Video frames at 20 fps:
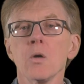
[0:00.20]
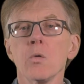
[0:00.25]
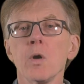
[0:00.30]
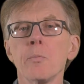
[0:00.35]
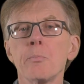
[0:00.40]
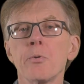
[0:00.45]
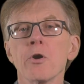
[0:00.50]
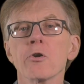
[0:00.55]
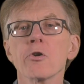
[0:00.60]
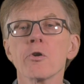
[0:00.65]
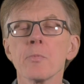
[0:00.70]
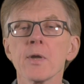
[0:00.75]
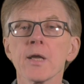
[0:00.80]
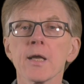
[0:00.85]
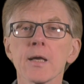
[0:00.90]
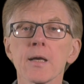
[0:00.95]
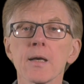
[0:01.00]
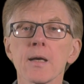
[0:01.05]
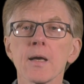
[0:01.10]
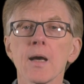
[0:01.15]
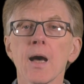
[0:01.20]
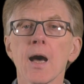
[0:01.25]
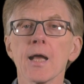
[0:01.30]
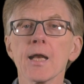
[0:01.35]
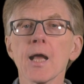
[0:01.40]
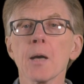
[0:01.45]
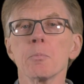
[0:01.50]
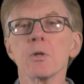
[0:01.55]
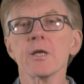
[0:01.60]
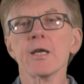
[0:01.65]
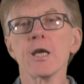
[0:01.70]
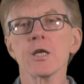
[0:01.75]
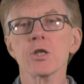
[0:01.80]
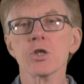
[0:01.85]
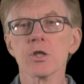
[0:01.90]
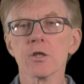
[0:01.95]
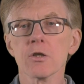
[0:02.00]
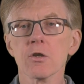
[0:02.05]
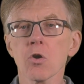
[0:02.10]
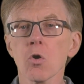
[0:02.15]
We're programming an
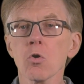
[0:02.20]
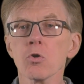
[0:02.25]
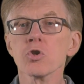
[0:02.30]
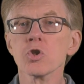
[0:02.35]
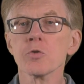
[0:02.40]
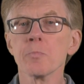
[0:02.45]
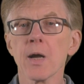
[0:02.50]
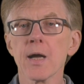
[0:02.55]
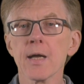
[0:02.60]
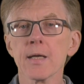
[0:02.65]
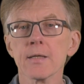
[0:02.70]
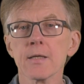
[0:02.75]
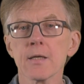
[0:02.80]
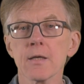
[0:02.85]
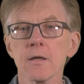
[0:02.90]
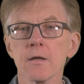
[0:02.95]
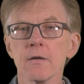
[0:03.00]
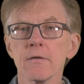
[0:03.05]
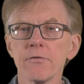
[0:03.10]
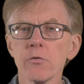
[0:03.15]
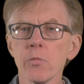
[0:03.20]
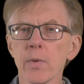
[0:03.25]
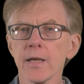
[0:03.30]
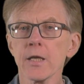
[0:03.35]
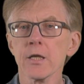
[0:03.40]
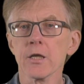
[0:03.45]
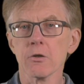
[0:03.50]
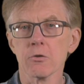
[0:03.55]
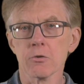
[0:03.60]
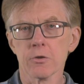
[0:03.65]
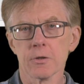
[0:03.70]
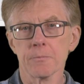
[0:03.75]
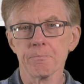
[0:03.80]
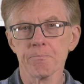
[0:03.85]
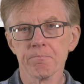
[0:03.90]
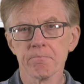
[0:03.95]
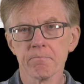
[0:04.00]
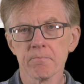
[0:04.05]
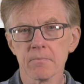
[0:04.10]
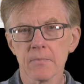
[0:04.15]
application launchpad for Windows.
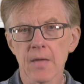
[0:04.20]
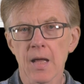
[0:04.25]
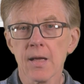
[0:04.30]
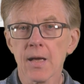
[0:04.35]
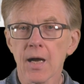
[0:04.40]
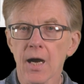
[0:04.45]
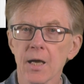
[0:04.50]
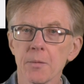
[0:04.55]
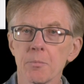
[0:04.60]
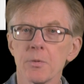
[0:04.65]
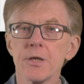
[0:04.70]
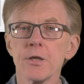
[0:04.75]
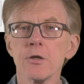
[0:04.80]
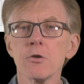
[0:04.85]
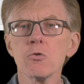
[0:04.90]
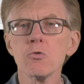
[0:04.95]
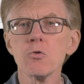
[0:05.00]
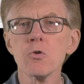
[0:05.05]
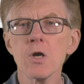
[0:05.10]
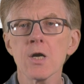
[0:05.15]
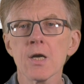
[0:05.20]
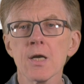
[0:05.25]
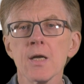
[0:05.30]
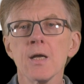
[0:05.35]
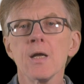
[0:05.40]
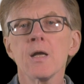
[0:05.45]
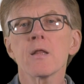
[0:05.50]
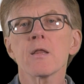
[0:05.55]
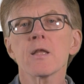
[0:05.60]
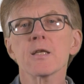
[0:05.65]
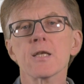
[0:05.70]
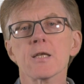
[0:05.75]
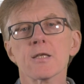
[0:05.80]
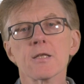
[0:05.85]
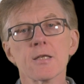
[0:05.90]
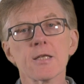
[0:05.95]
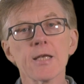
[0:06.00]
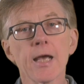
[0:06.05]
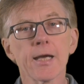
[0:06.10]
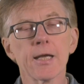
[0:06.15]
I'm Huw. This is
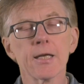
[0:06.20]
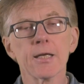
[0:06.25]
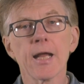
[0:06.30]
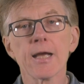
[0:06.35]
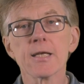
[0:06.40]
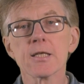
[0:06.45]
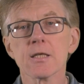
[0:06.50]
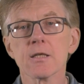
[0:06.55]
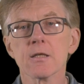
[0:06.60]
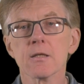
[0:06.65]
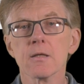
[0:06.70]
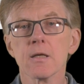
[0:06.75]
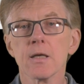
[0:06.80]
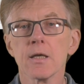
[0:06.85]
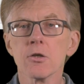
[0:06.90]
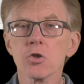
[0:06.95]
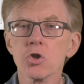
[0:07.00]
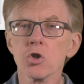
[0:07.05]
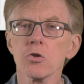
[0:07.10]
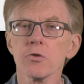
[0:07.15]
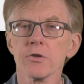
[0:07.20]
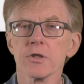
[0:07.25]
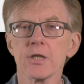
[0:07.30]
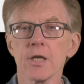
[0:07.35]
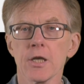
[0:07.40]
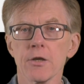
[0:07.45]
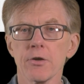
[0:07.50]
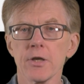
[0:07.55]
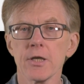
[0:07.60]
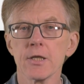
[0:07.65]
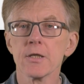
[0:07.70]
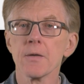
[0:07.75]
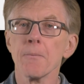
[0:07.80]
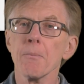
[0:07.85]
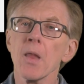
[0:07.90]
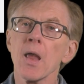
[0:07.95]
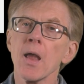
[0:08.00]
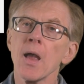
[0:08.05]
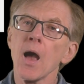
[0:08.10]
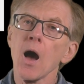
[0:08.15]
the second lesson in a short series
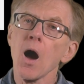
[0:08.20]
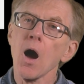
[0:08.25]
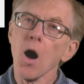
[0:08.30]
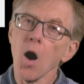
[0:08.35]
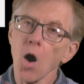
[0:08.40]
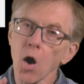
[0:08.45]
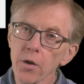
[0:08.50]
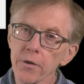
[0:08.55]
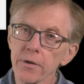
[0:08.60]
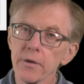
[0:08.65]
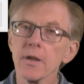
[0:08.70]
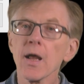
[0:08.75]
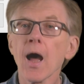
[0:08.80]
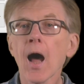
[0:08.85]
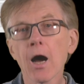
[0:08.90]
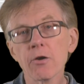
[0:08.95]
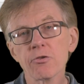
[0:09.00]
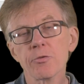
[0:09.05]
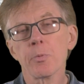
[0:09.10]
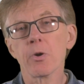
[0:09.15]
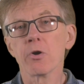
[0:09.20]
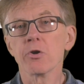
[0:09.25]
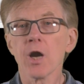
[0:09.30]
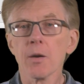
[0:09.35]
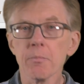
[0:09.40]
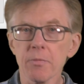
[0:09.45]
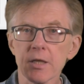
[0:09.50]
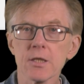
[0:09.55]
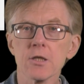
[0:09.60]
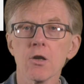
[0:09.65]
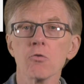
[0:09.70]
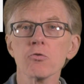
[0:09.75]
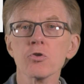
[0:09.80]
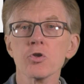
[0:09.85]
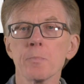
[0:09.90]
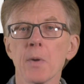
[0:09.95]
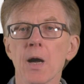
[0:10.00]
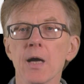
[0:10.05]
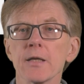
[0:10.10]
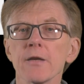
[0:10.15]
on how to program this
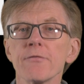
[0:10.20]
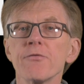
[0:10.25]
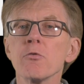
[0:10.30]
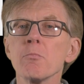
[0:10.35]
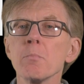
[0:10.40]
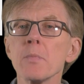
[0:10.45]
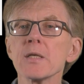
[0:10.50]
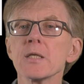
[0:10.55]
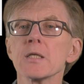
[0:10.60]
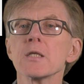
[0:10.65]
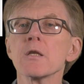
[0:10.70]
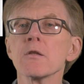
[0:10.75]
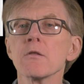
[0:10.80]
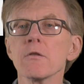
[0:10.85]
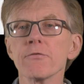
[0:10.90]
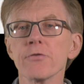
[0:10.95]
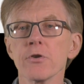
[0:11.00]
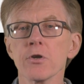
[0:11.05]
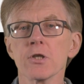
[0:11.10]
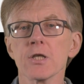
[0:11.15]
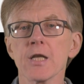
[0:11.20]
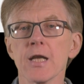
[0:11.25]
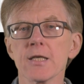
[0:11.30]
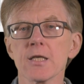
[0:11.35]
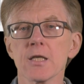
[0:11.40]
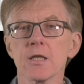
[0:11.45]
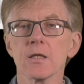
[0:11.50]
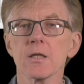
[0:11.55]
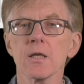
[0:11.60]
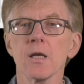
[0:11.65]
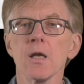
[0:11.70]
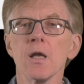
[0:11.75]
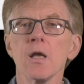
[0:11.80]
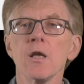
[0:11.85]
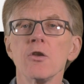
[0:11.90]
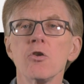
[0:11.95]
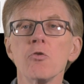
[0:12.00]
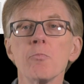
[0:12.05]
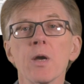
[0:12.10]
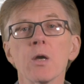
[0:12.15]
launchpad. If you missed the first lesson,
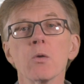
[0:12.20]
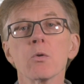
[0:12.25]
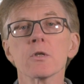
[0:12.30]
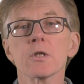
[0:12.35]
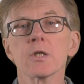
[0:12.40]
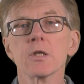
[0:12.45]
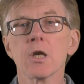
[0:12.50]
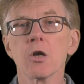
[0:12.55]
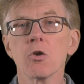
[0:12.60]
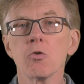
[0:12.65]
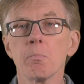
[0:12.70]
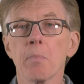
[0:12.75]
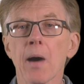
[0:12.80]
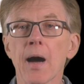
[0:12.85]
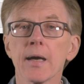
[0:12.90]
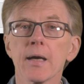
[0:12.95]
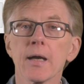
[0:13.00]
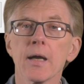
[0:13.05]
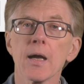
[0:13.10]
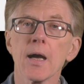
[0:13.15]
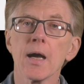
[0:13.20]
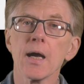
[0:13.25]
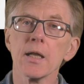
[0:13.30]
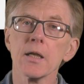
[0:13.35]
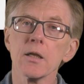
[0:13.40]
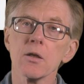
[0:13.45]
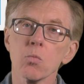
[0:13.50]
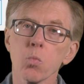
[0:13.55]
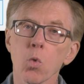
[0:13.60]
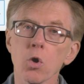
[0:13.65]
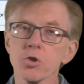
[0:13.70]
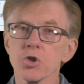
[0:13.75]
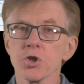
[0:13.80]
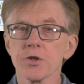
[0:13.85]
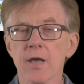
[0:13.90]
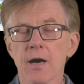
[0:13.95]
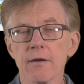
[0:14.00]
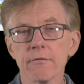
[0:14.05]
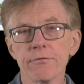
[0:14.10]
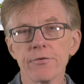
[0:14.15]
you may want to go back and watch
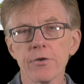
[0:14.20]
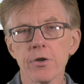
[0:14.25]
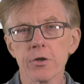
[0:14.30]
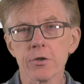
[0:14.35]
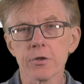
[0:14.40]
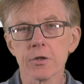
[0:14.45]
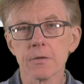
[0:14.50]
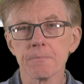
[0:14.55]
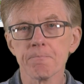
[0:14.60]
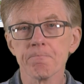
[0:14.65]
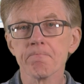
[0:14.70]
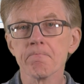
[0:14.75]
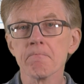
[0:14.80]
that first.